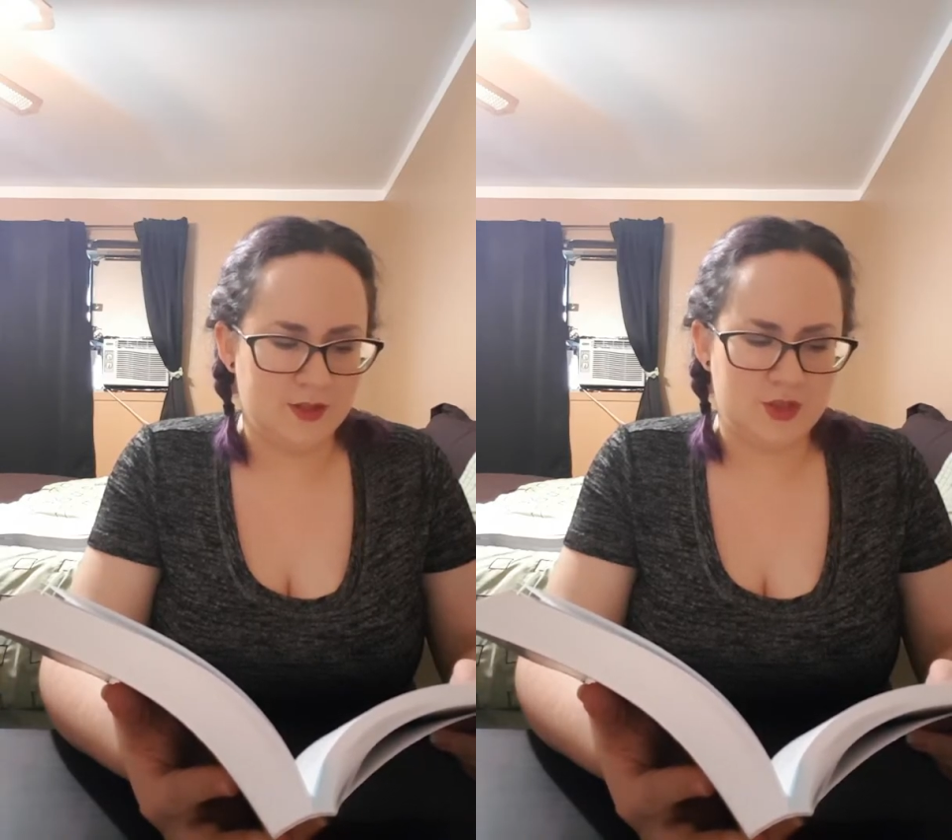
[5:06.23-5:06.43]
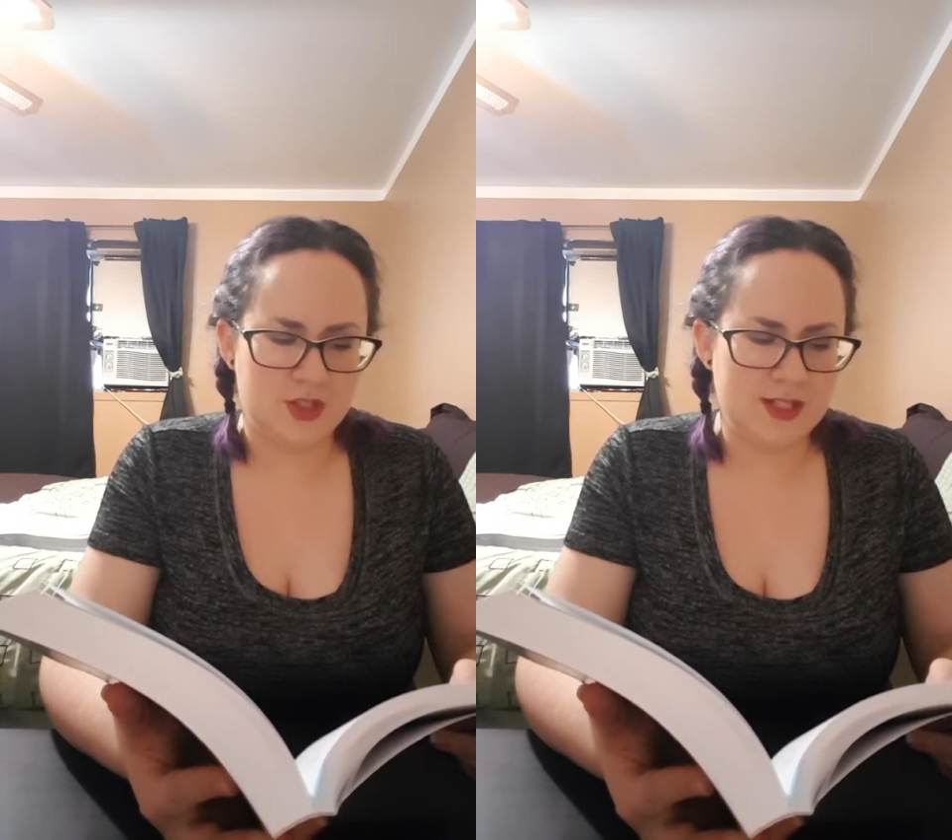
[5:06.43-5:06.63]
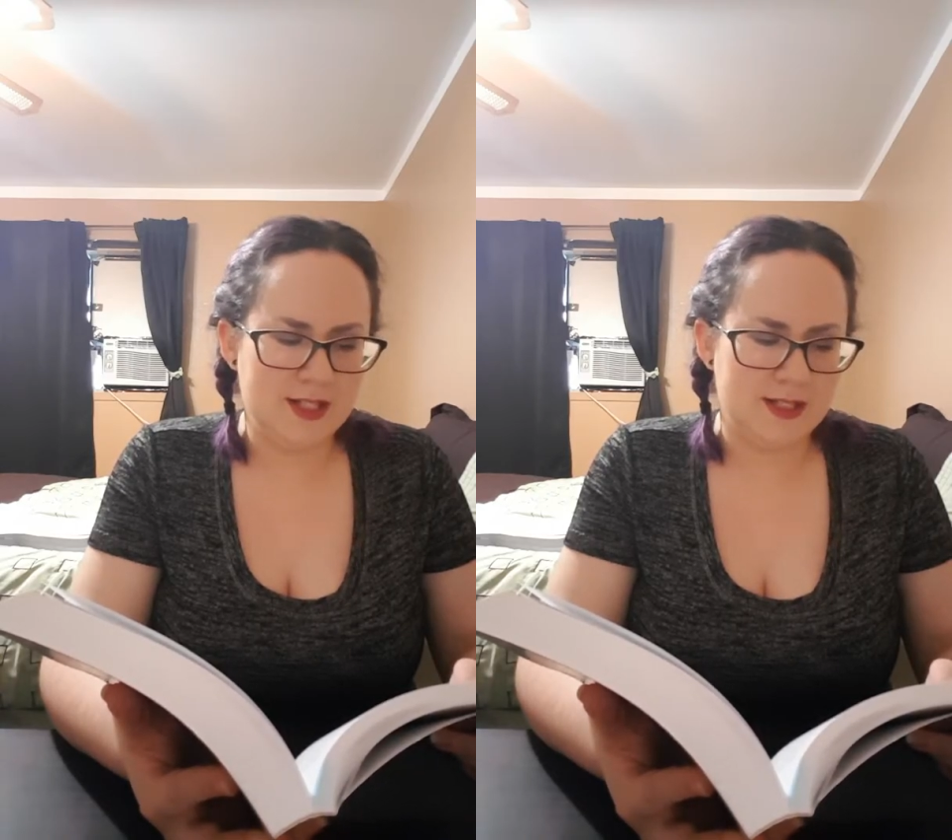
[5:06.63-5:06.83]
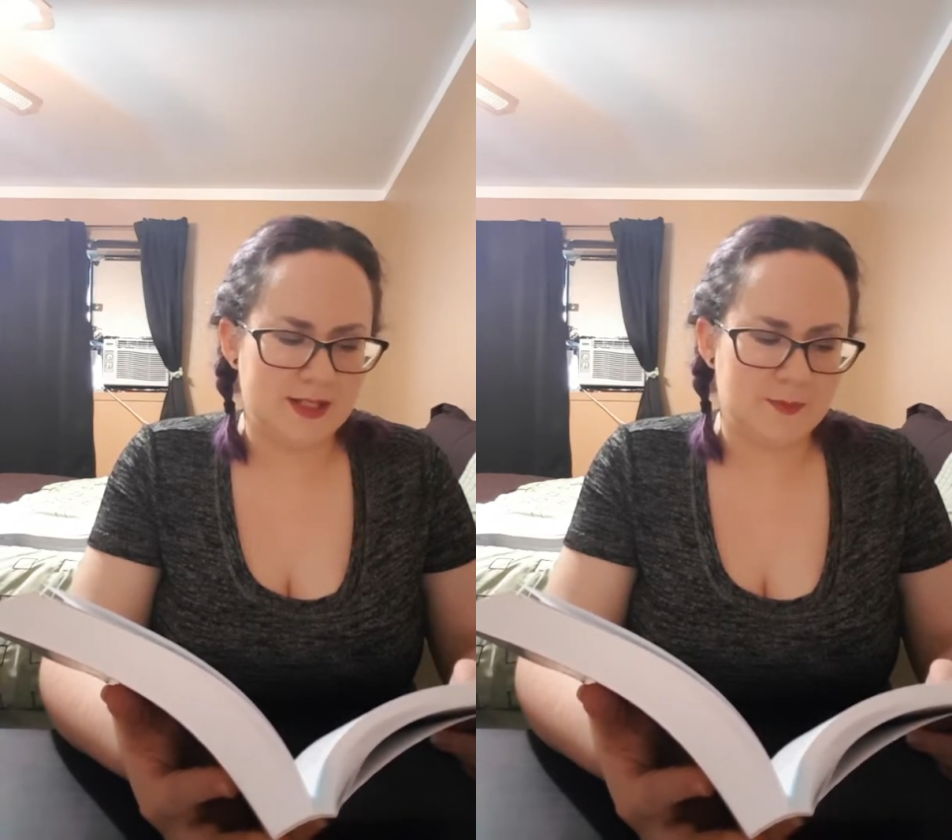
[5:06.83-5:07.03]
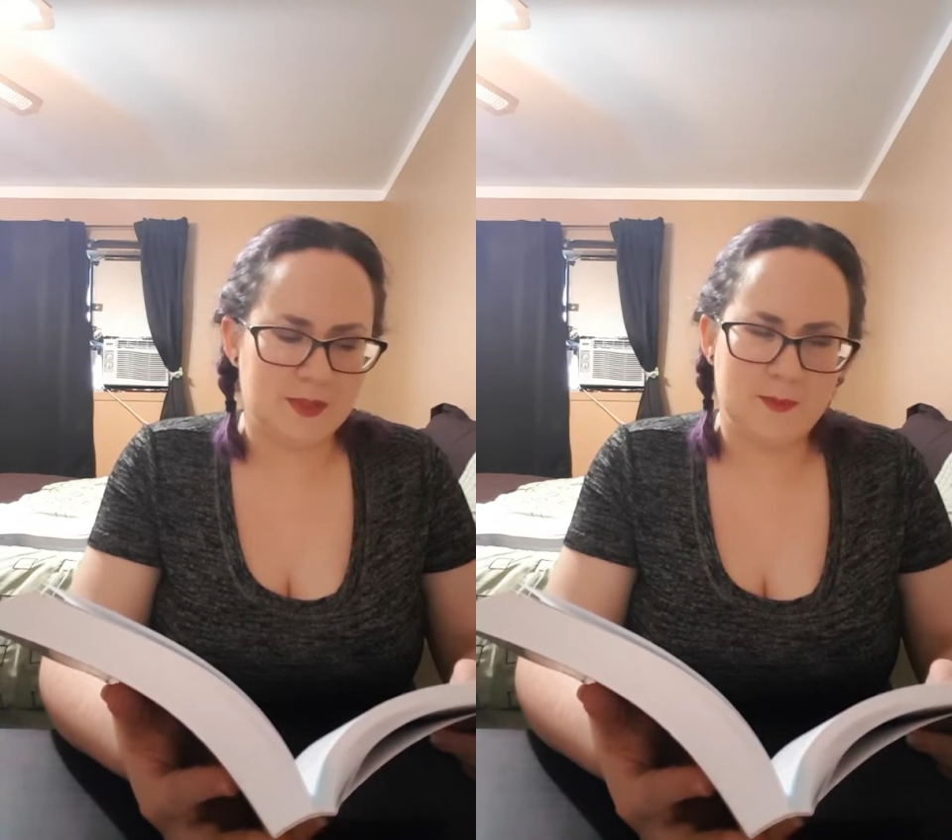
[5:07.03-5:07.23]
Geez,
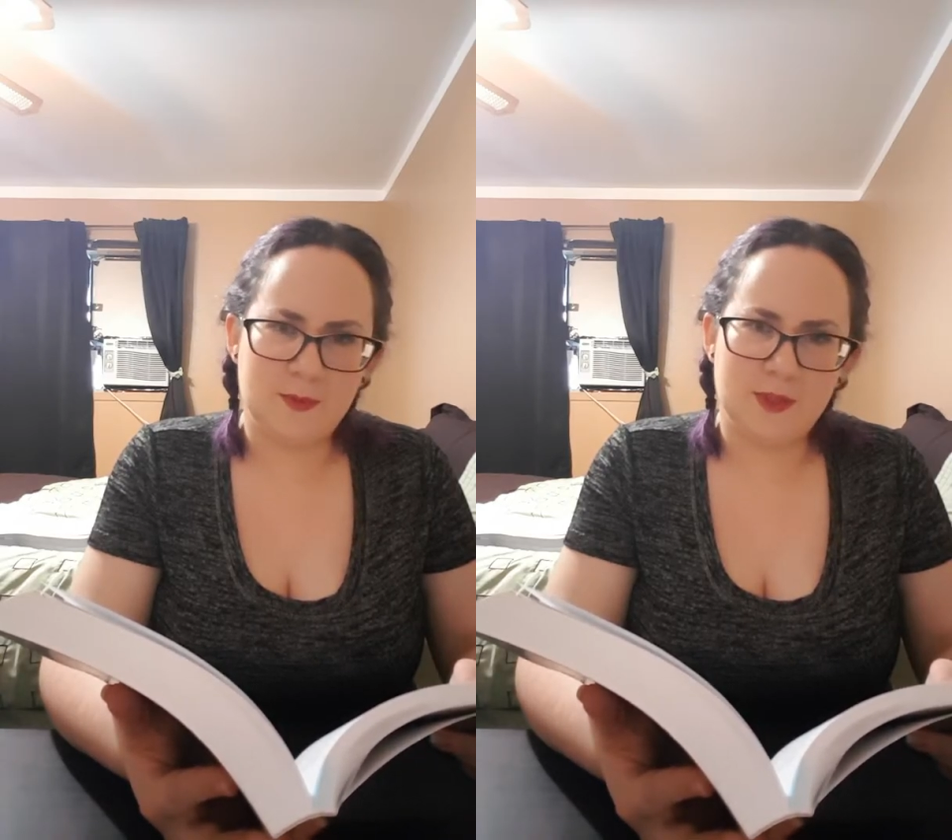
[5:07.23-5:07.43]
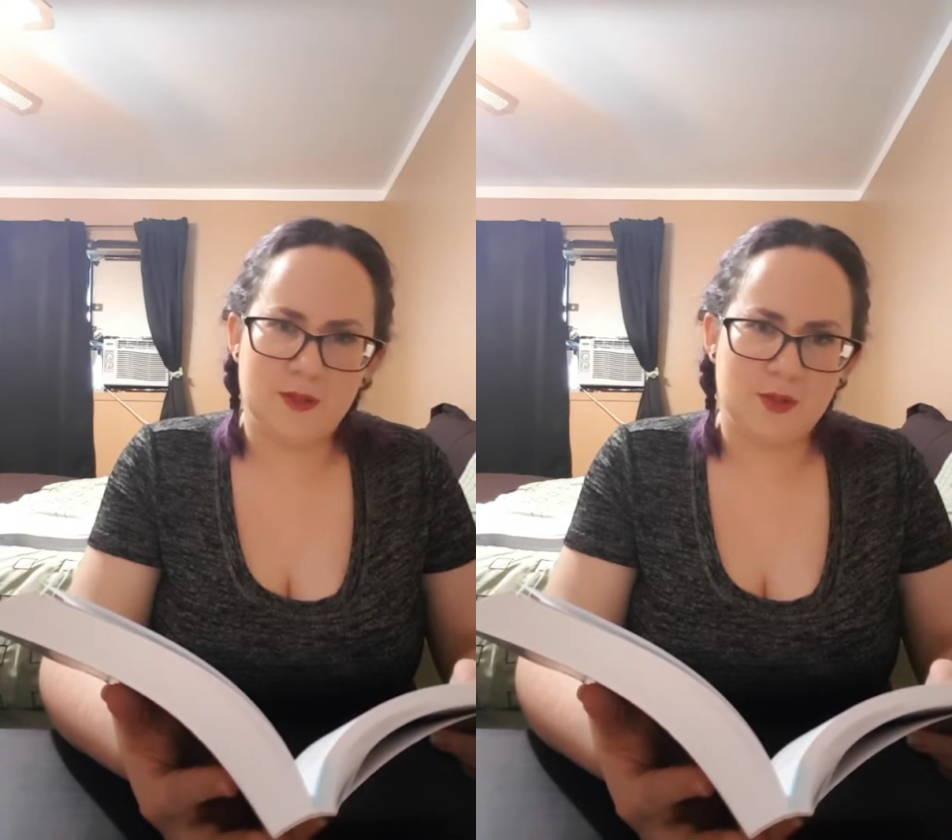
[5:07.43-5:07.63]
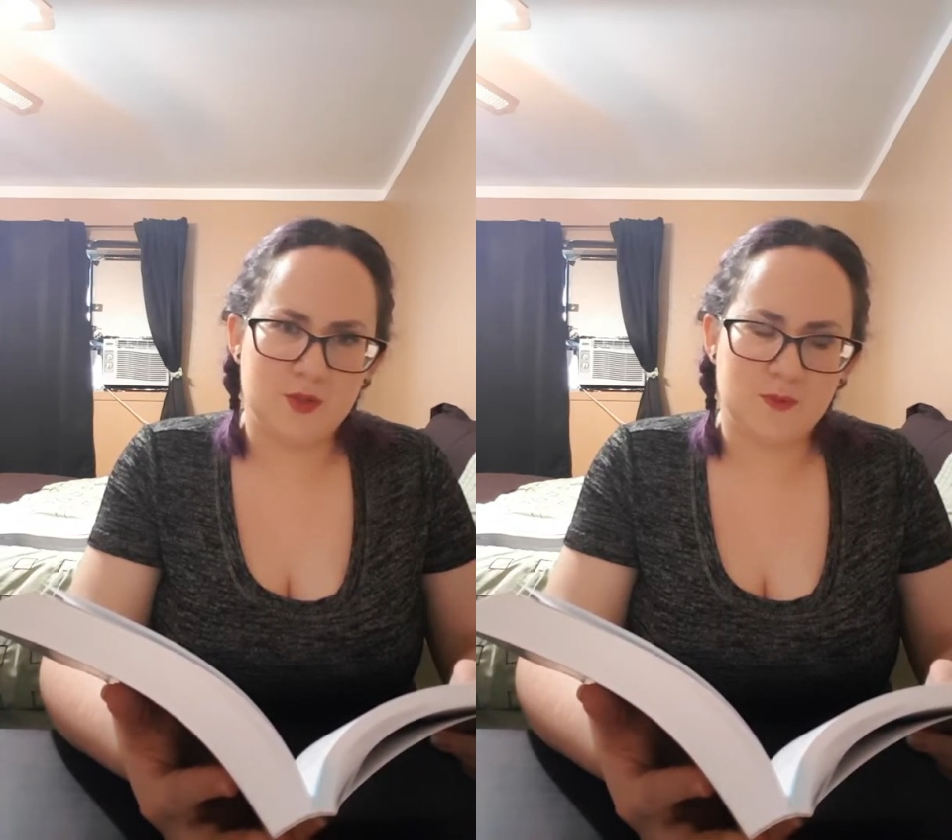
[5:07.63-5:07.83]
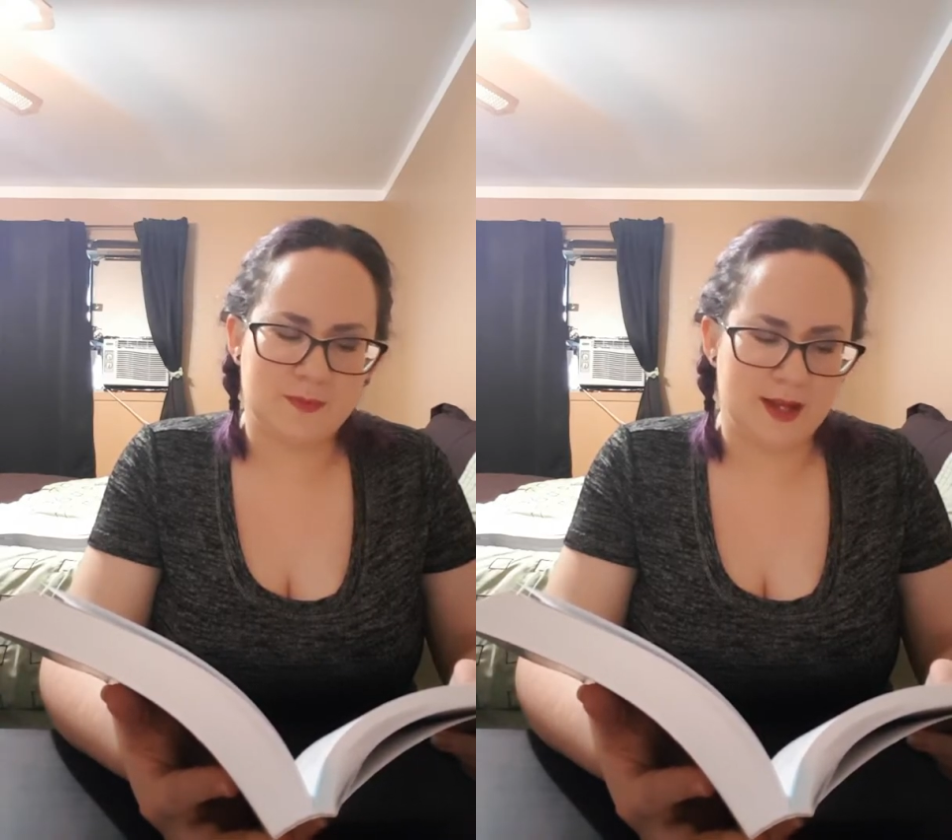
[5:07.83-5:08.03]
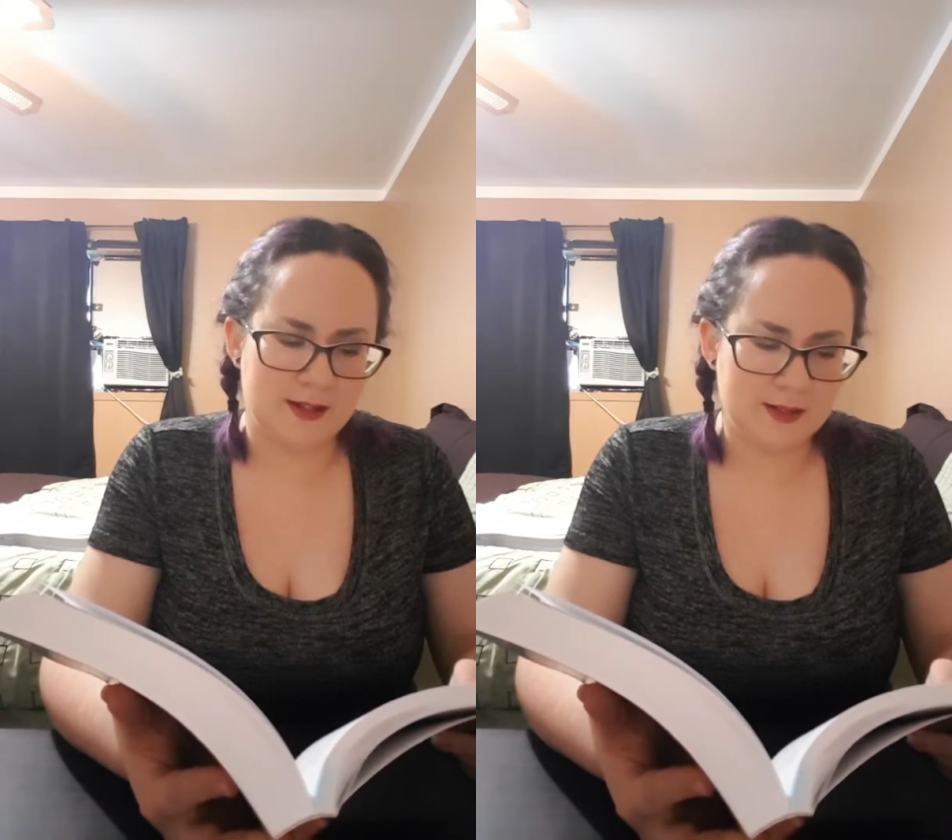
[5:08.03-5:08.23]
the people here are
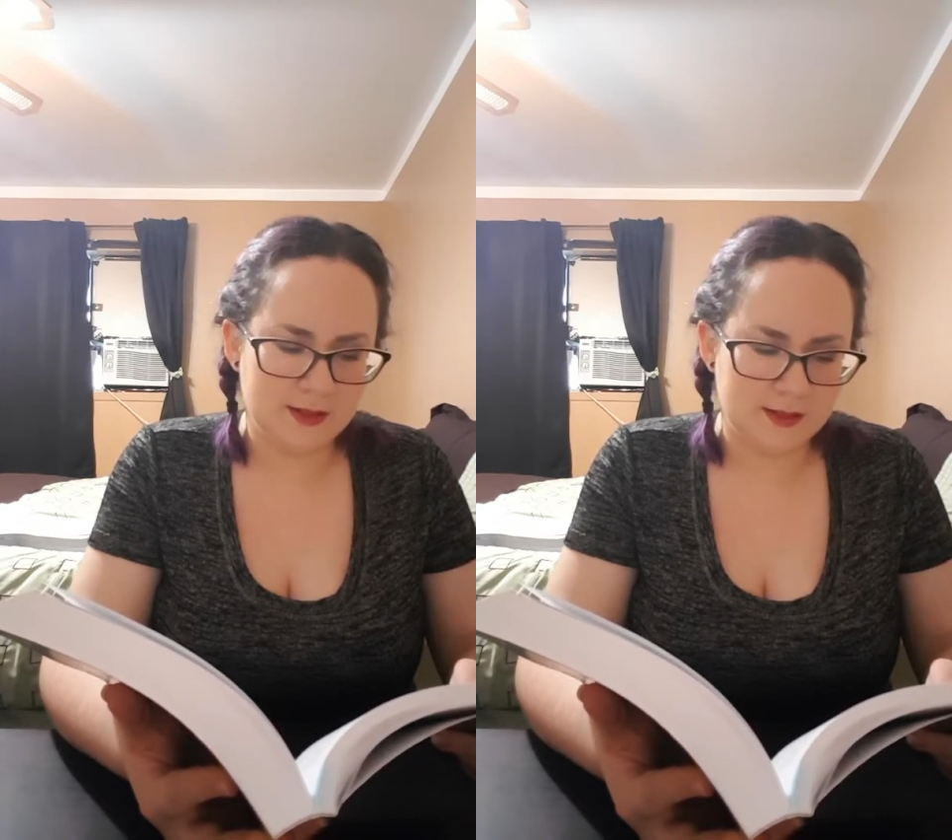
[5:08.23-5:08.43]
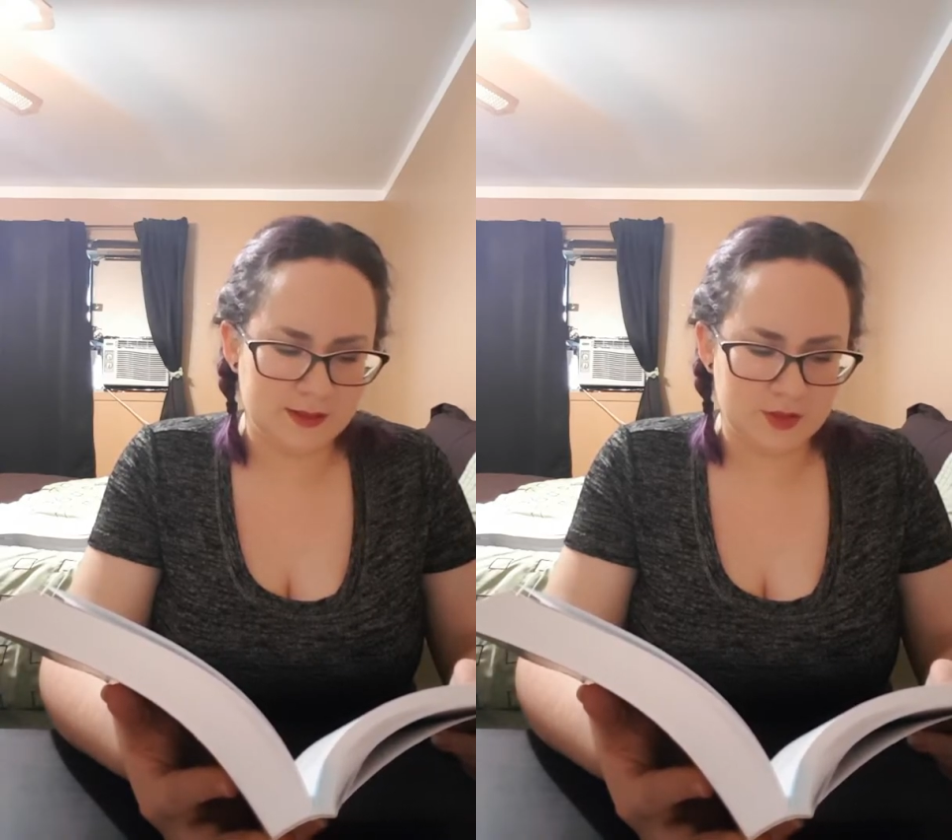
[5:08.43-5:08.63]
dramatic.